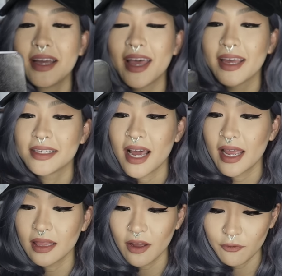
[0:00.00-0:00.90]
And
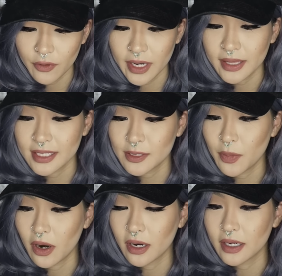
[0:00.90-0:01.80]
I love reading this
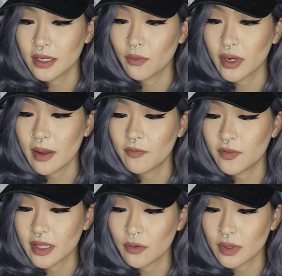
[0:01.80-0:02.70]
part when I'm
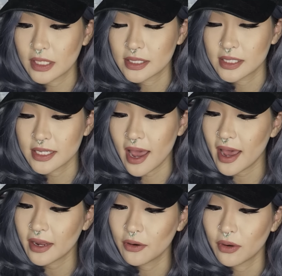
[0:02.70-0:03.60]
feeling really
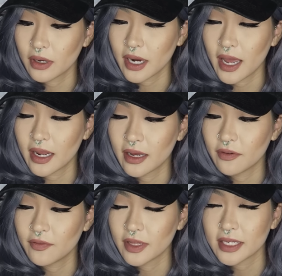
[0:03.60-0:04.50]
sad or kind
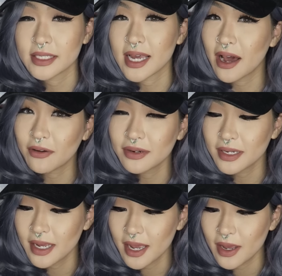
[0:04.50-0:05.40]
of feeling down.
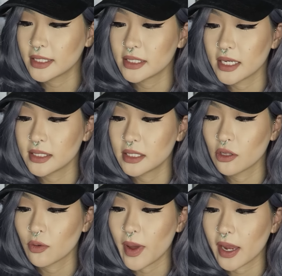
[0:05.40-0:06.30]
It's nice to
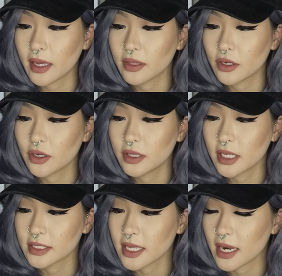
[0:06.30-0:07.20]
look back at the good
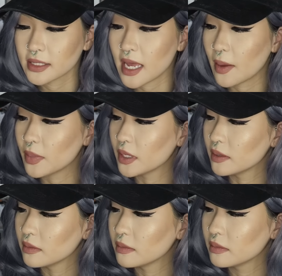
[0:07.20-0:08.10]
things that has
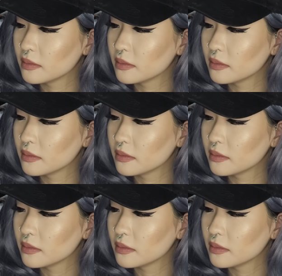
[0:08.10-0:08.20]
happened.